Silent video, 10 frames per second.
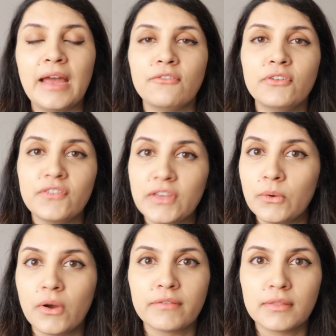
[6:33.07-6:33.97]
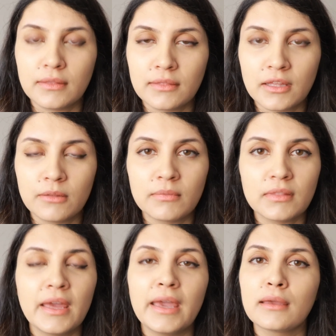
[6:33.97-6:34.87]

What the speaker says: review of systems,